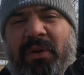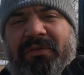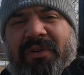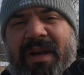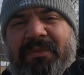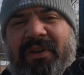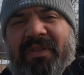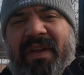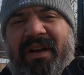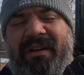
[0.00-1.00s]
frames on
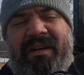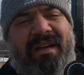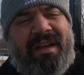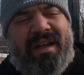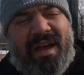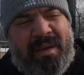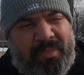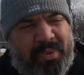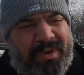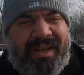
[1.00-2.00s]
there. I'm
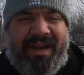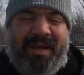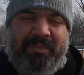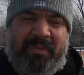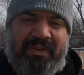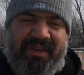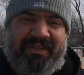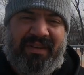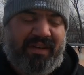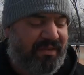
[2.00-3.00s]
pretty hyped on these
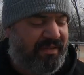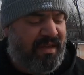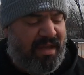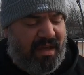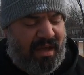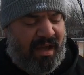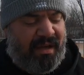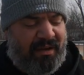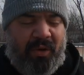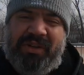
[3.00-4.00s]
things.
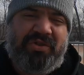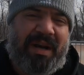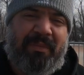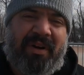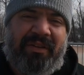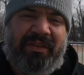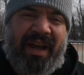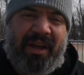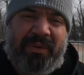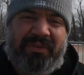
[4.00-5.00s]
Only tried them around the
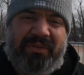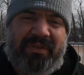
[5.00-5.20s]
house